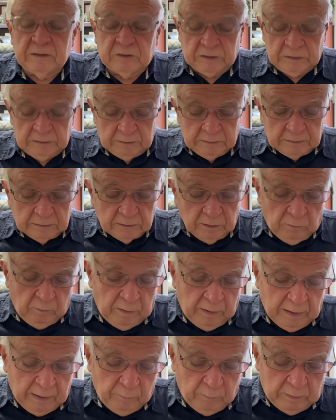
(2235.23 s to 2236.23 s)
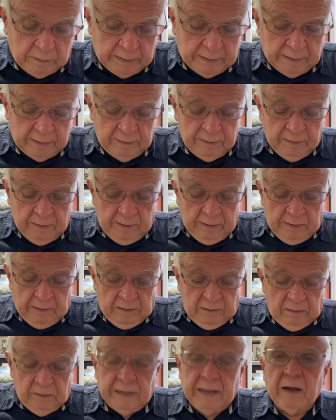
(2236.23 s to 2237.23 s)
Jesus is okay with that.
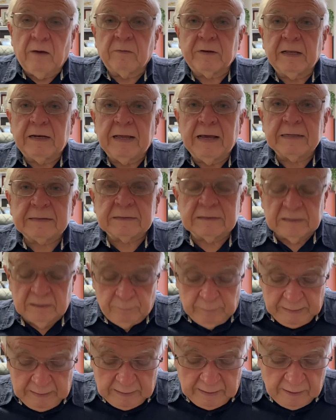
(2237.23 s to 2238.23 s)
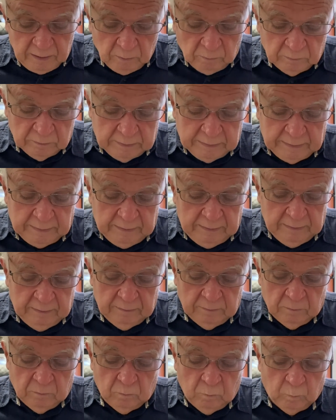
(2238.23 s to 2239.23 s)
Doubt can actually be healthy
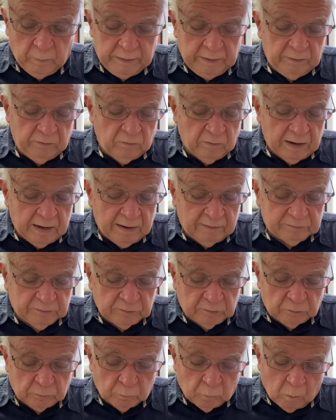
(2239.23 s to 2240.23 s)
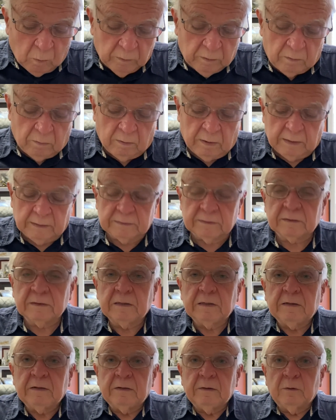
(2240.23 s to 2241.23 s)
when it drives us toward Christ.
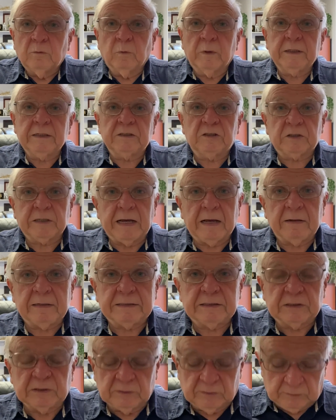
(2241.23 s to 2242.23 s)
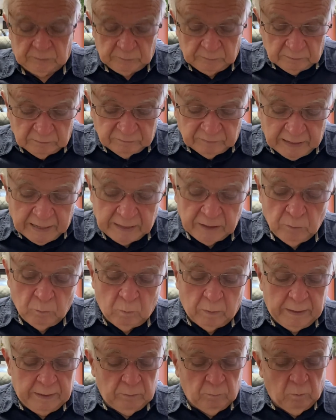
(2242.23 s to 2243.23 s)
When it challenges us to
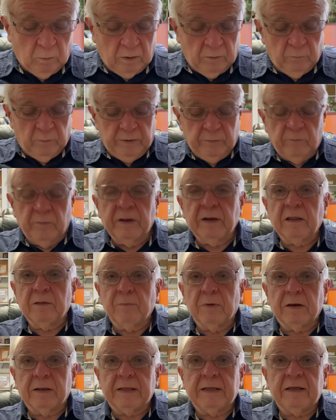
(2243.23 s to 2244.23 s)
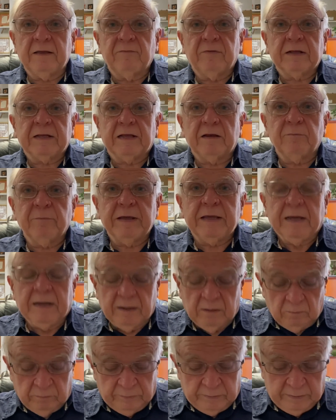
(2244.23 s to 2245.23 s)
evaluate what we really believe, it can be
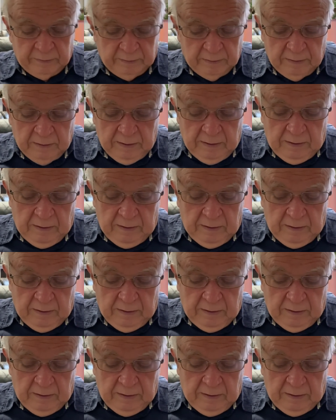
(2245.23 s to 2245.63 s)
healthy.